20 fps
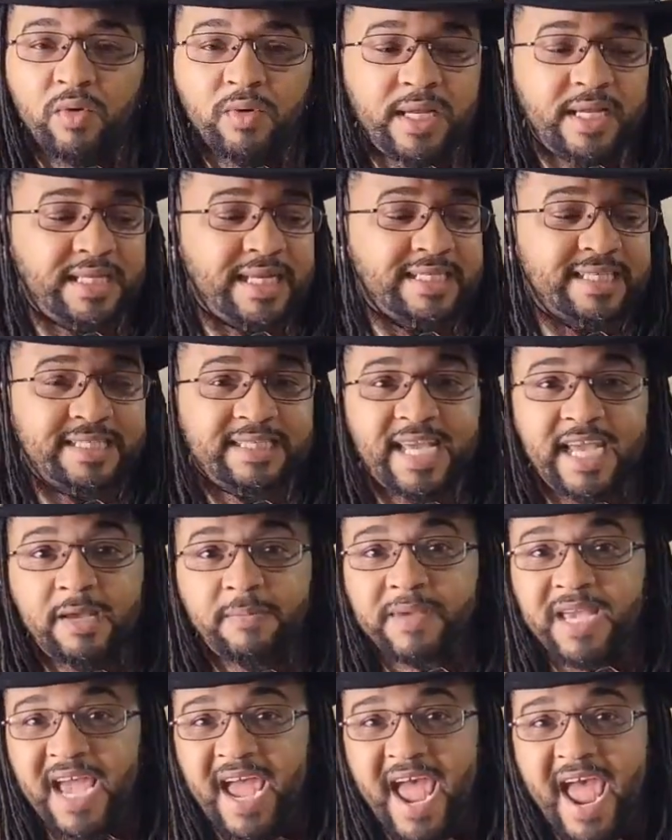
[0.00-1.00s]
It doesn't take
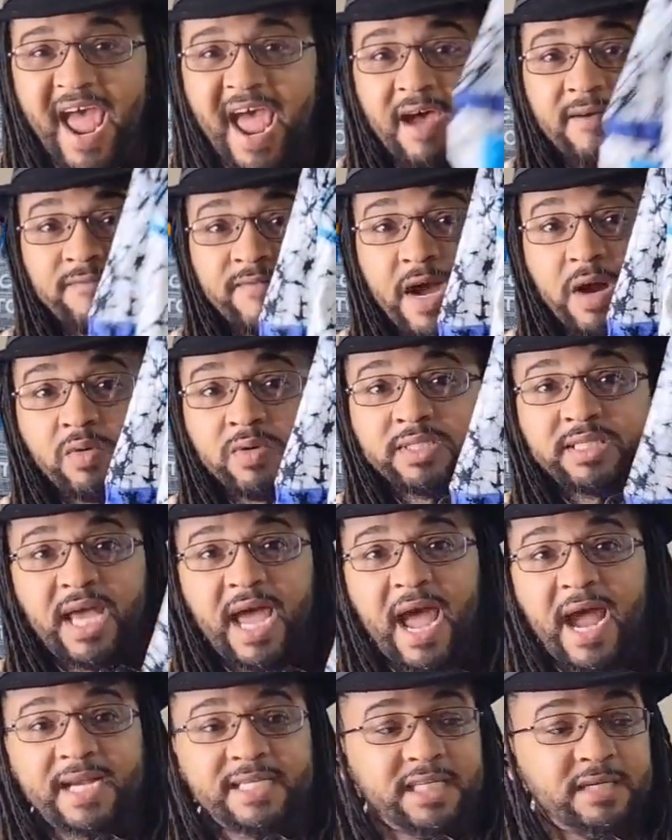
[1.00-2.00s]
me a half hour to
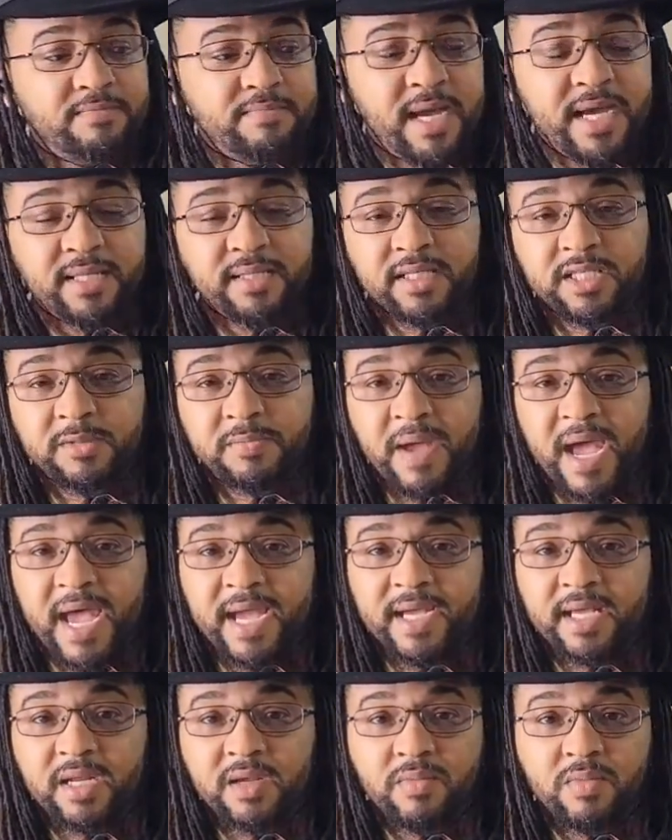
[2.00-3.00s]
actually make this
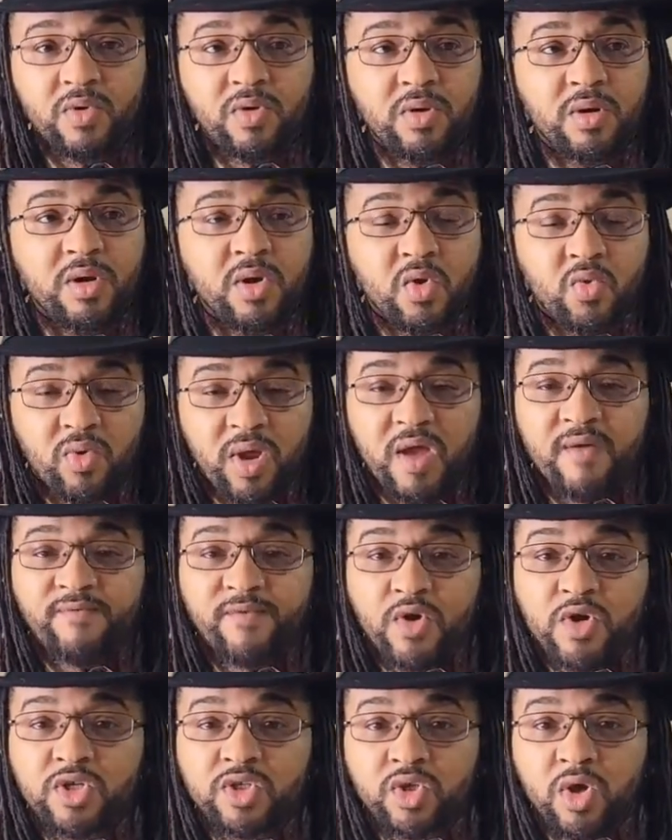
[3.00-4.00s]
bag anymore. When I
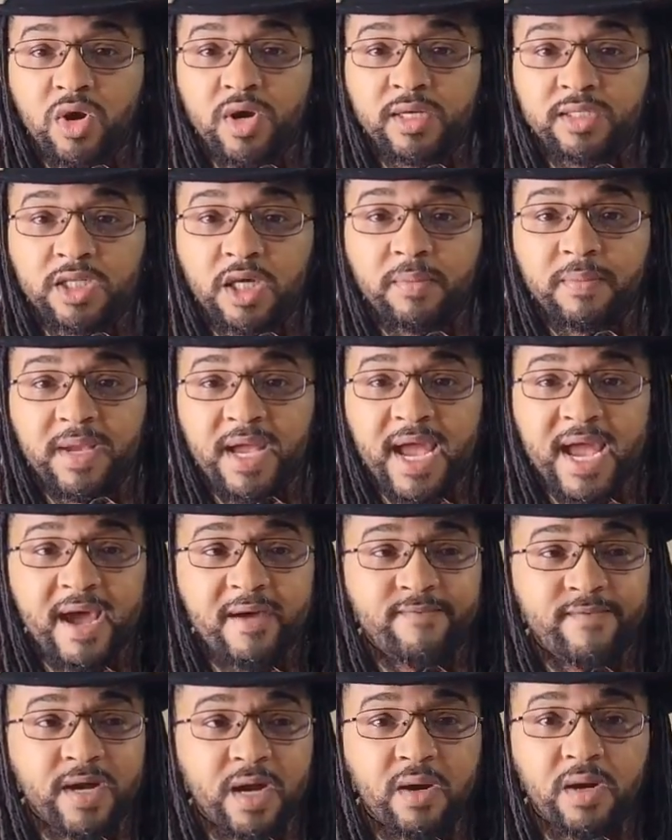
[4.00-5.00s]
first started, it took me a
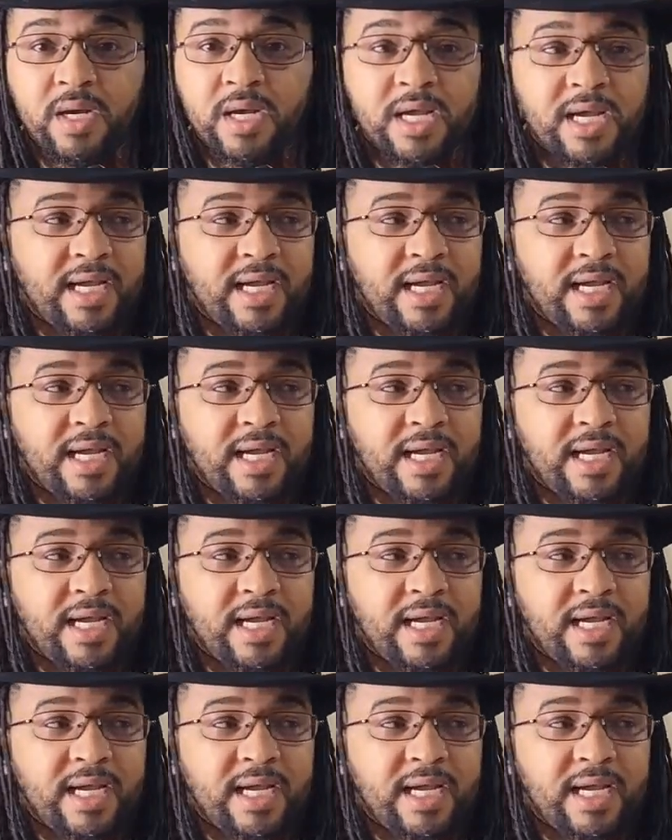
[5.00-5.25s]
half hour.